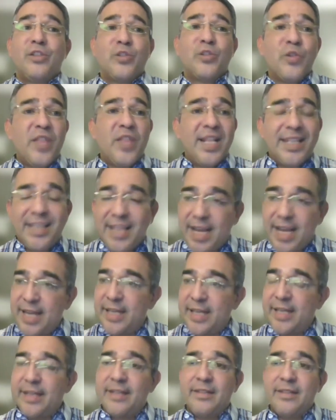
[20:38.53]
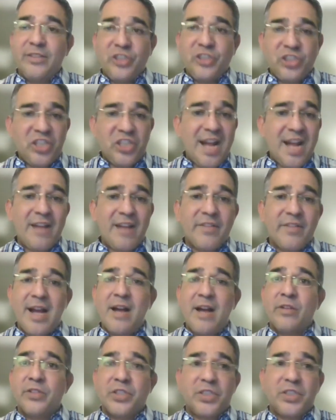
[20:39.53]
so that they can shout
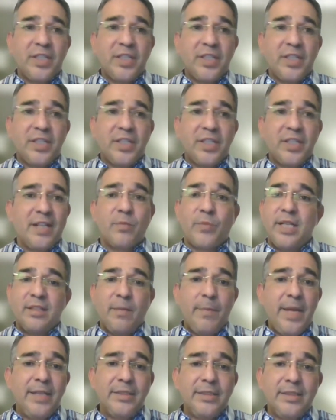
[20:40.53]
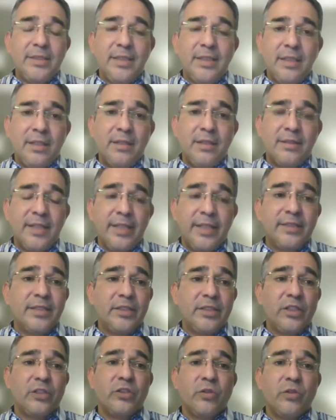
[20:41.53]
out, celebrate the amazing
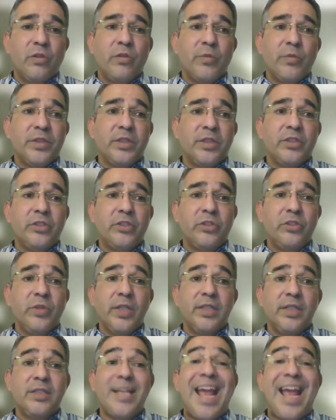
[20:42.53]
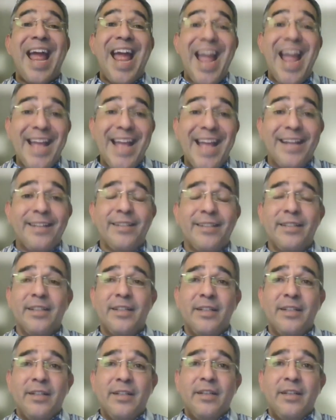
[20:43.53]
things that they're doing with the students, and
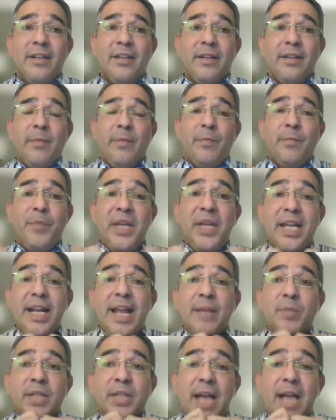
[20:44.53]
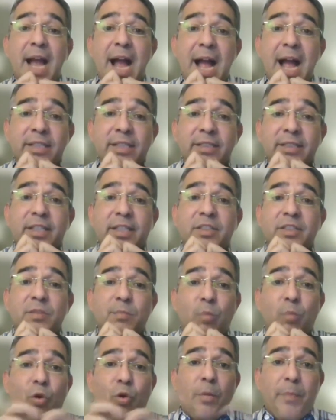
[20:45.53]
being able to
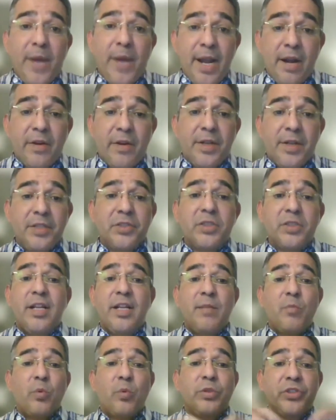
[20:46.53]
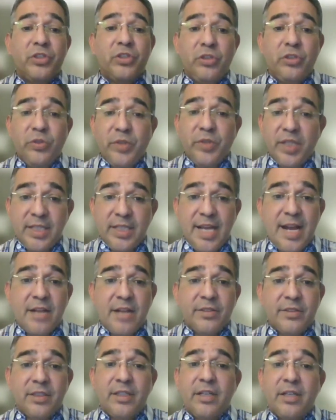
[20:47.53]
access more parents and more students
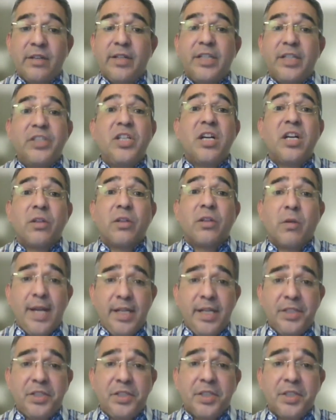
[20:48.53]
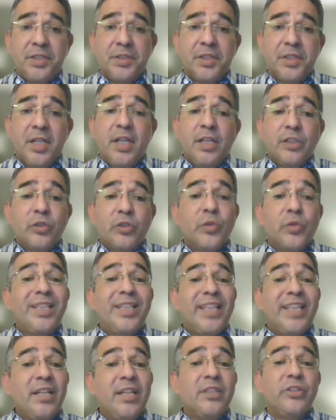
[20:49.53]
out there at younger ages so
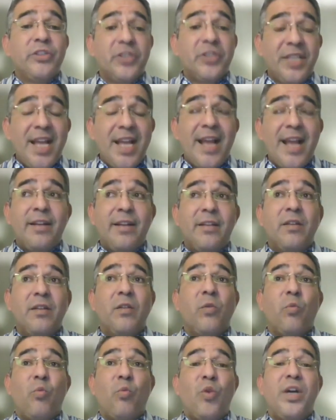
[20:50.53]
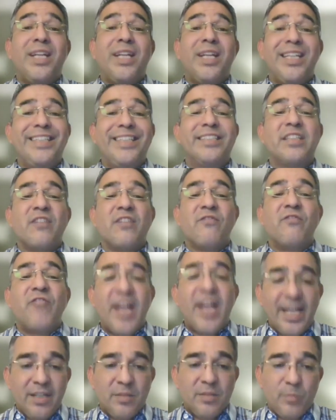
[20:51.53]
that they understand what is
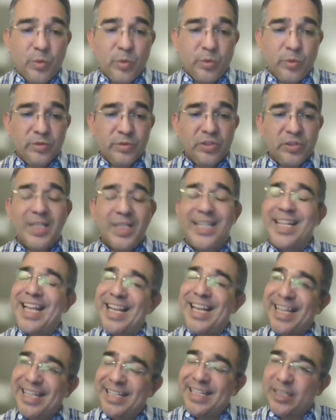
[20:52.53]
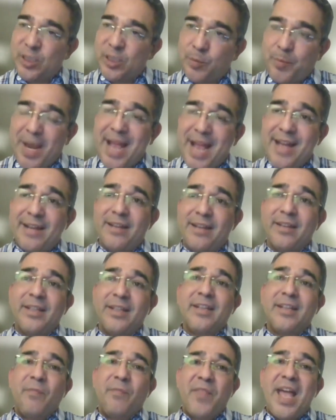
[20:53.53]
available, so that they can expand
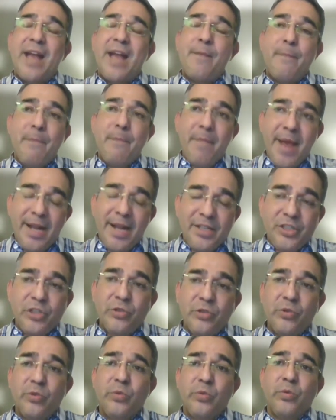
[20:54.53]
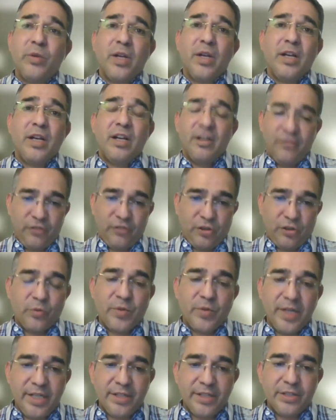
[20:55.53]
that menu of
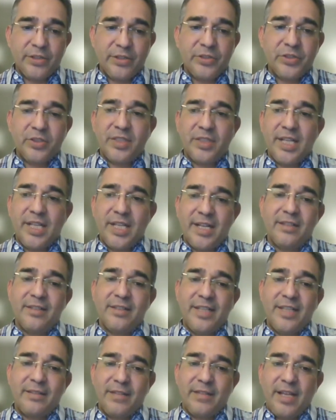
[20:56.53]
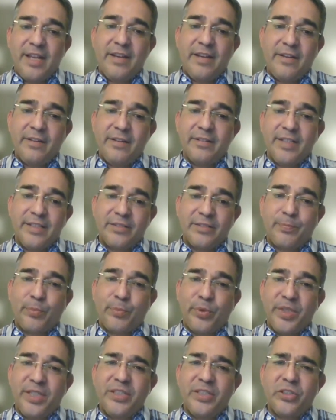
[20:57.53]
careers that's
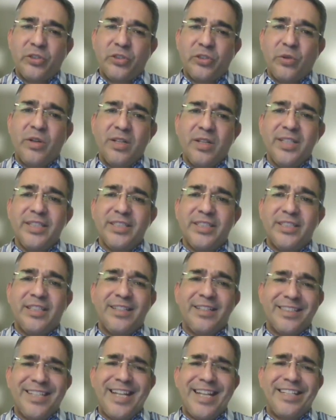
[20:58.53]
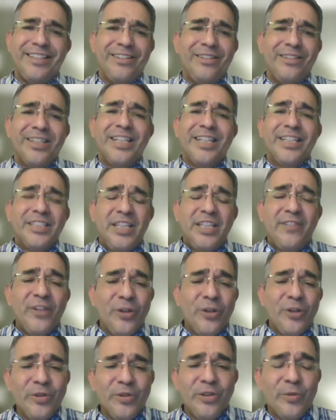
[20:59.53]
pretty short listed. It's like you
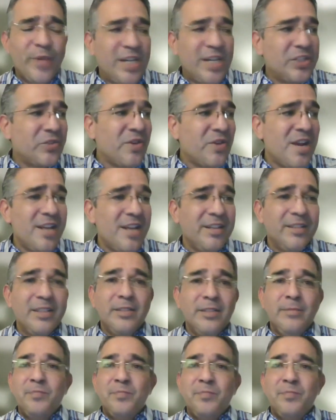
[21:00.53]
ever go to a restaurant